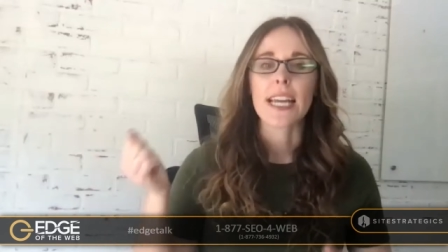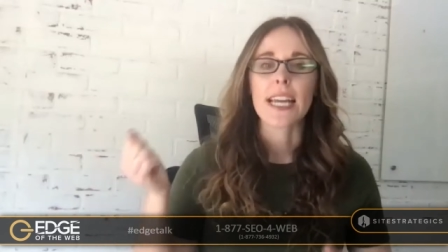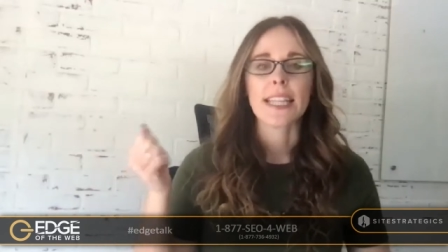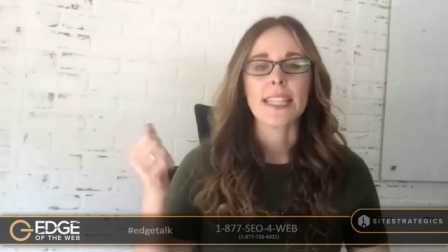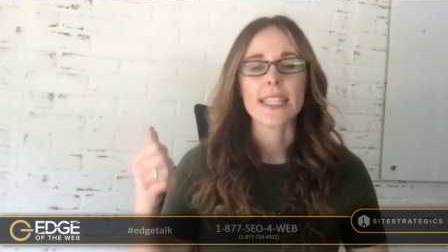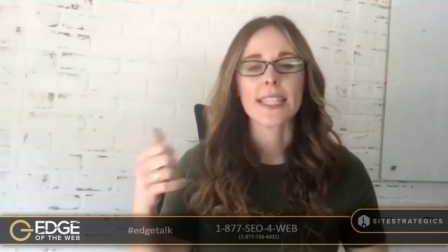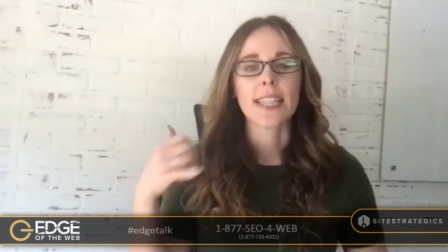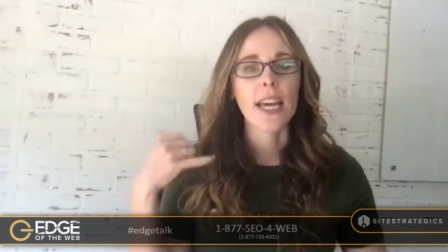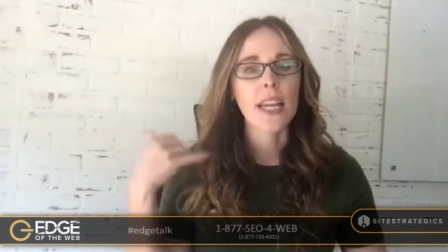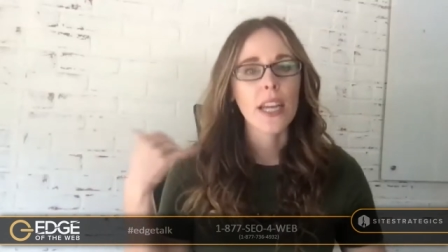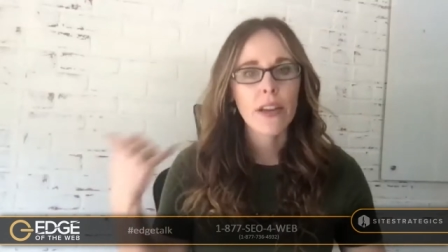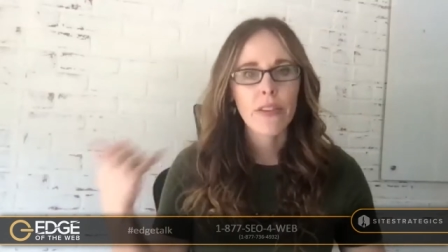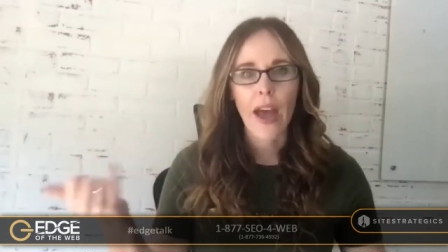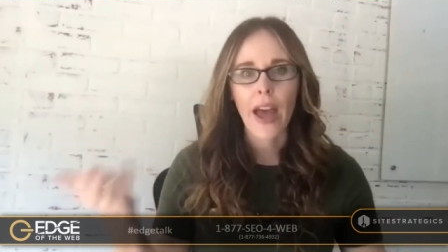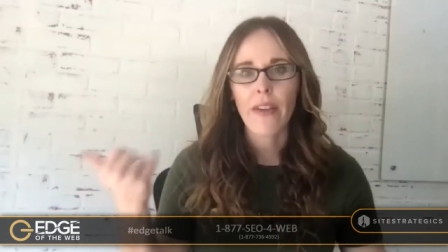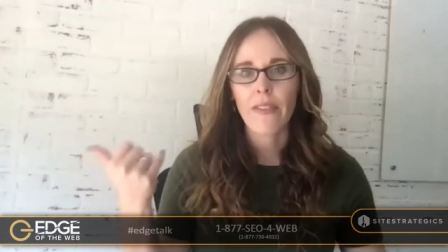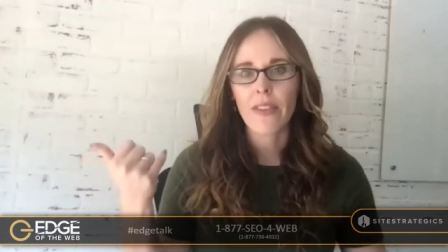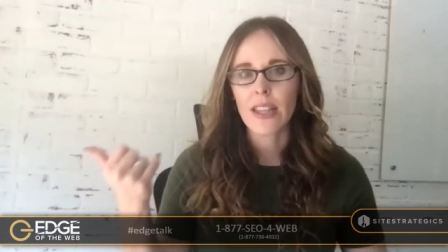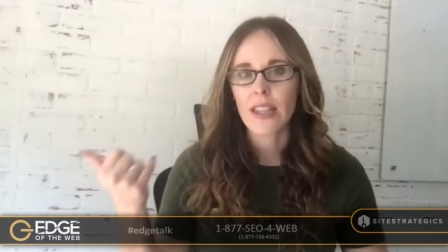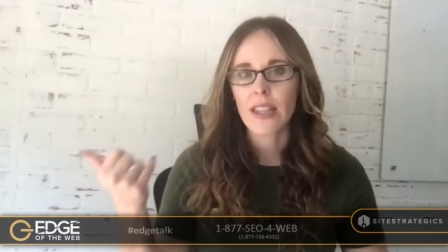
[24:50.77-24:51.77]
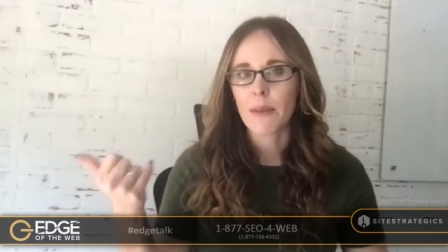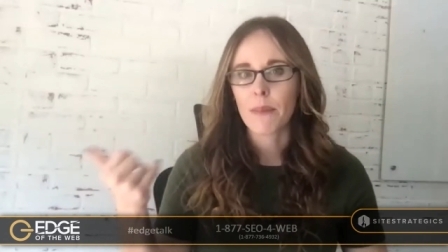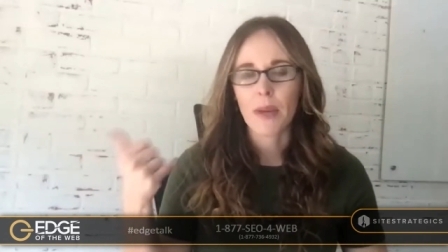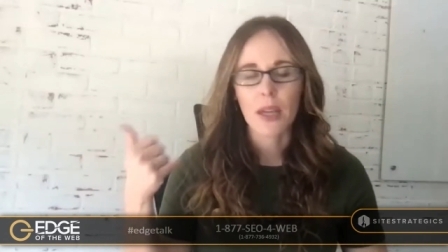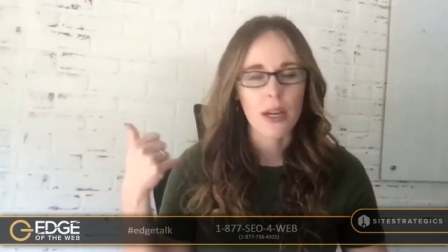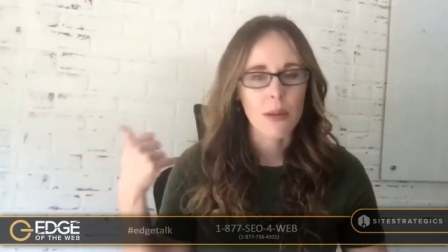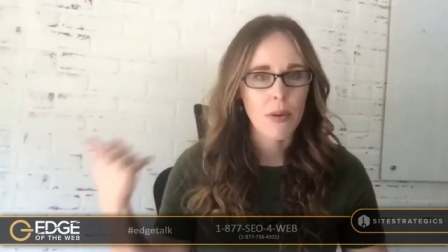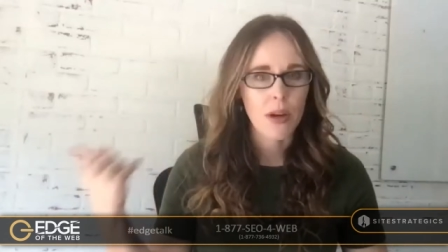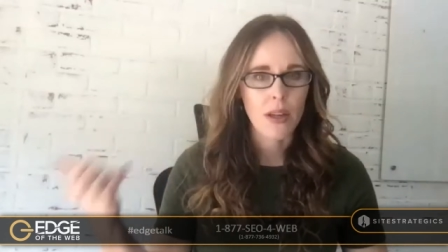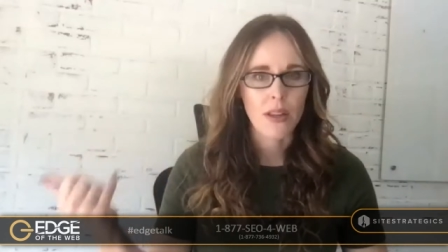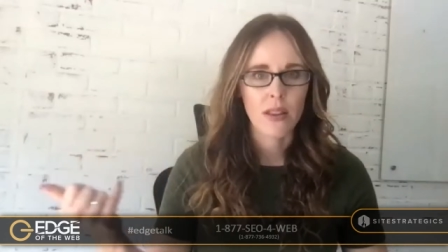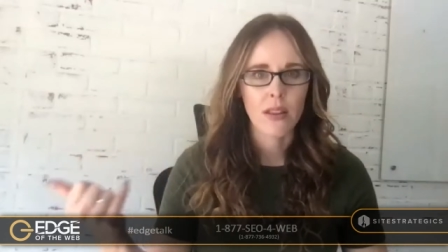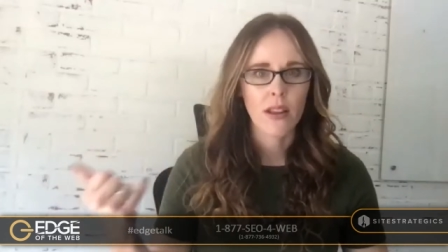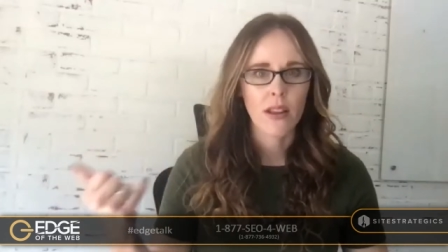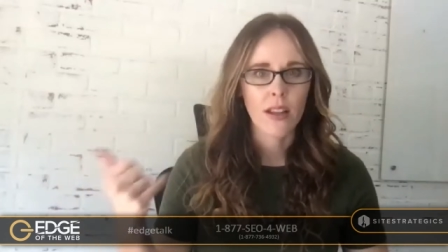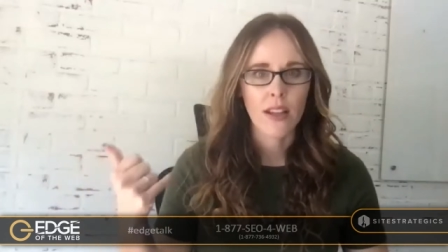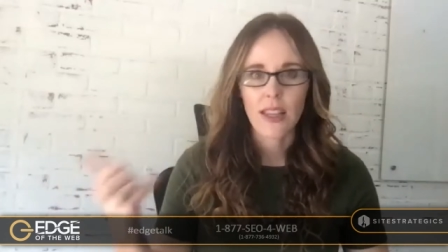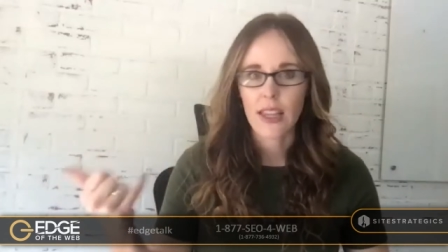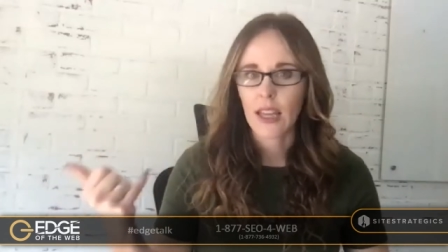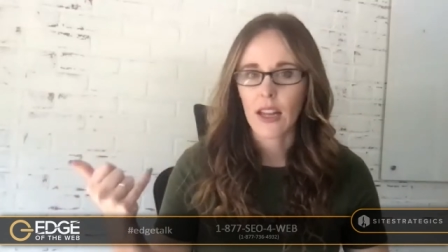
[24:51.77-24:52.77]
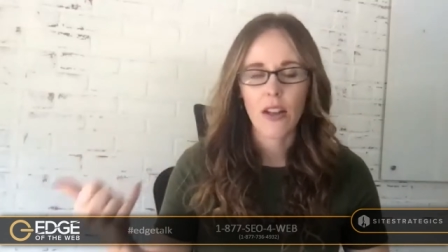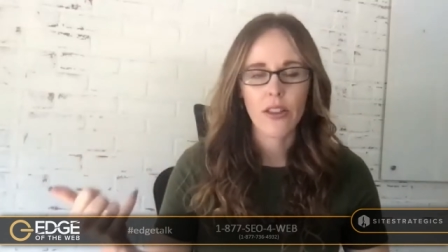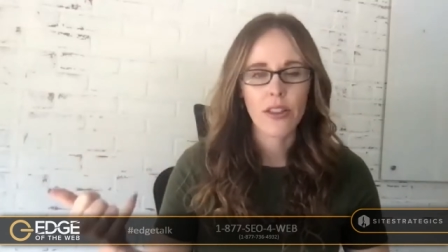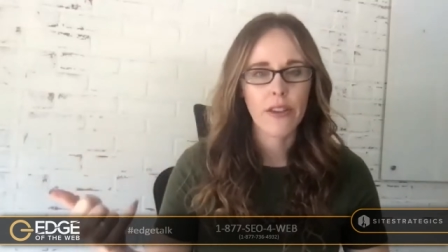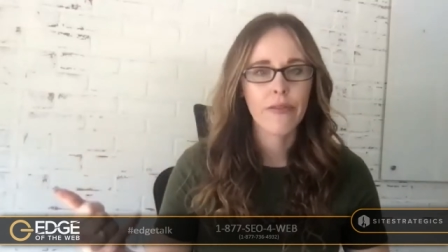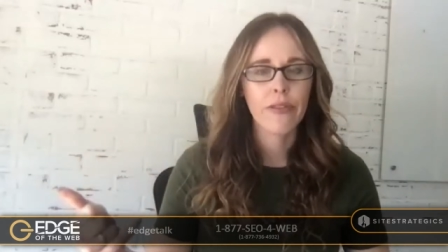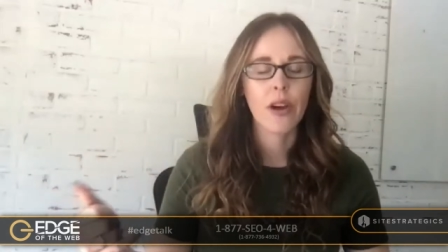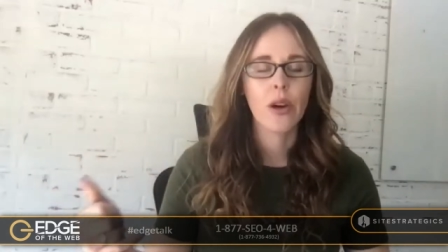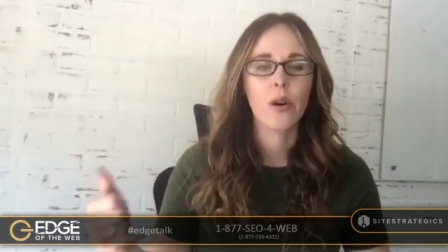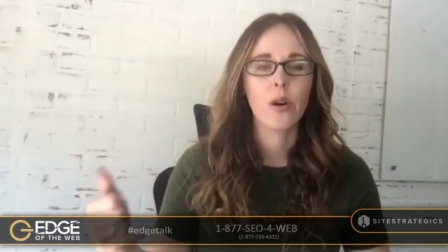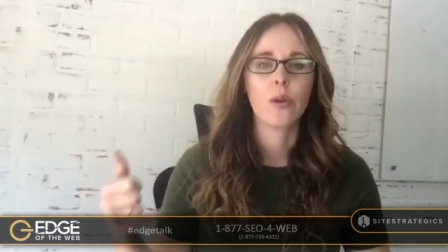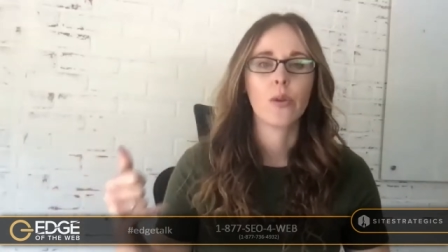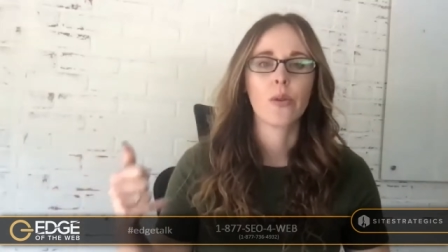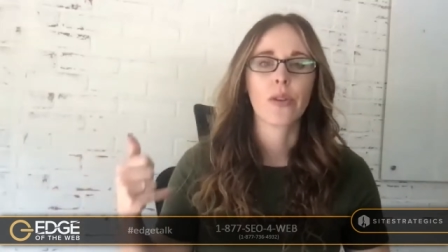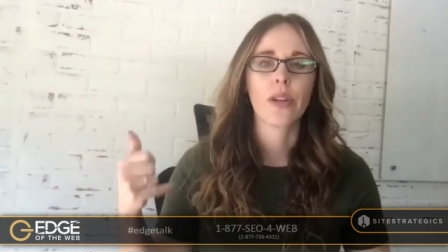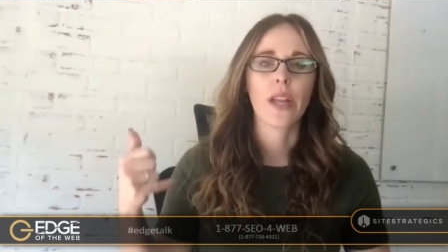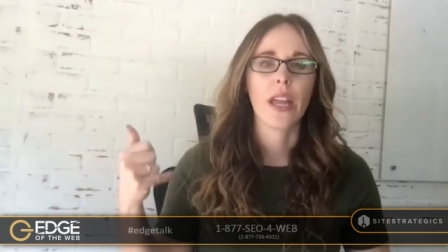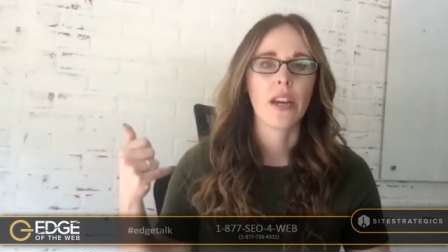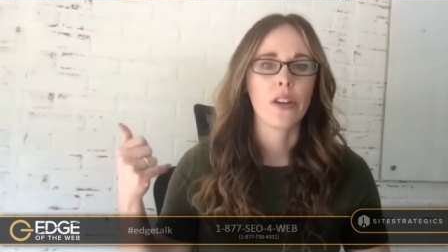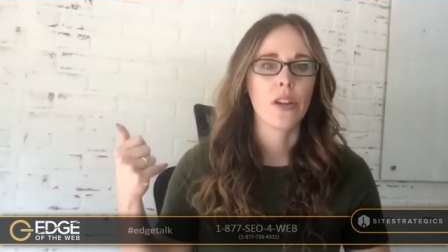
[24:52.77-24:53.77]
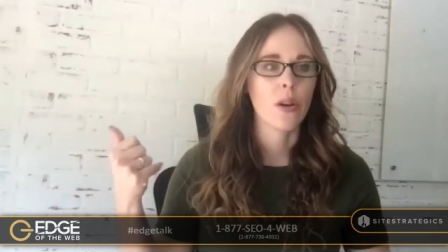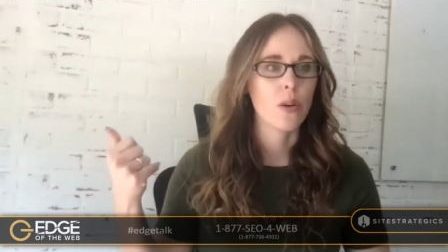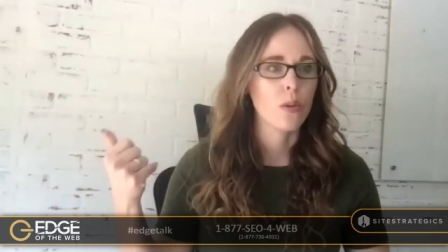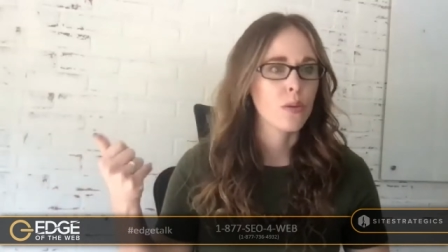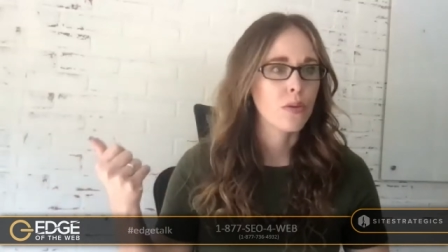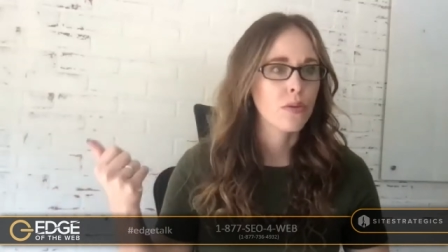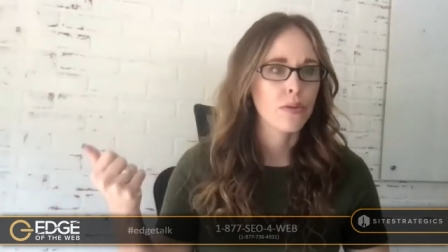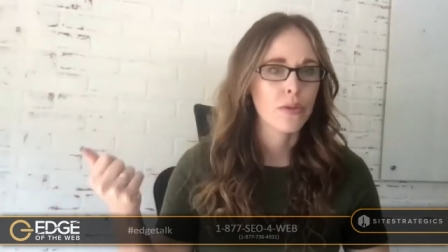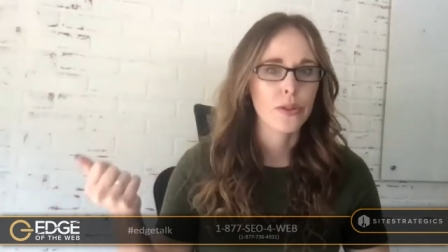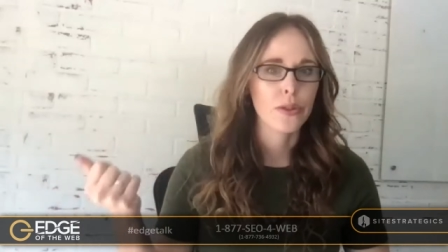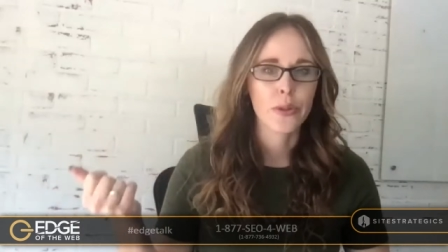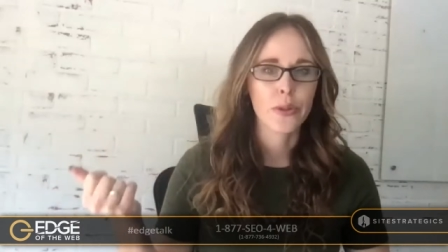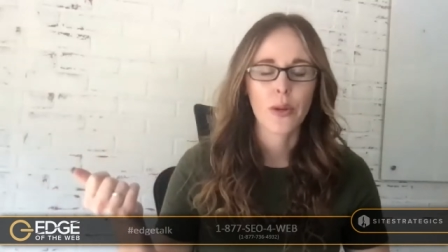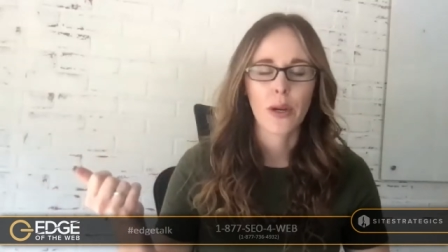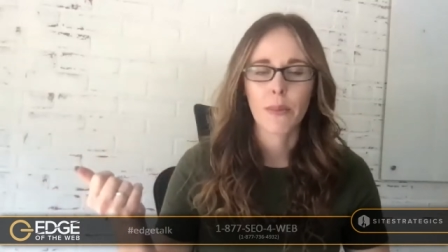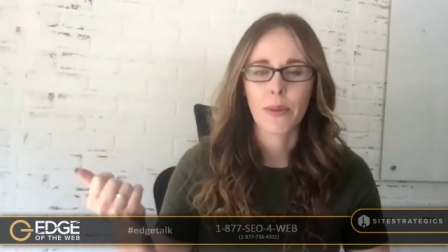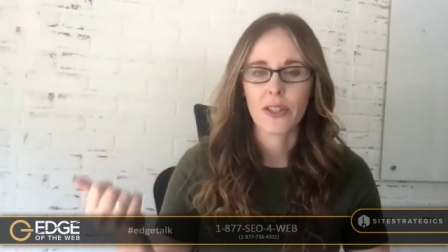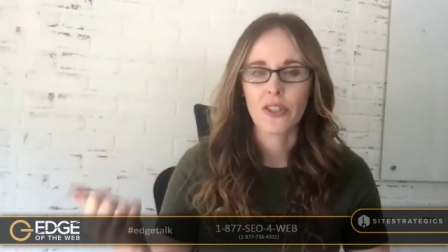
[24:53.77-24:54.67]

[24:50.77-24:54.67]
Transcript: instead of having them get up on get on the phone and go through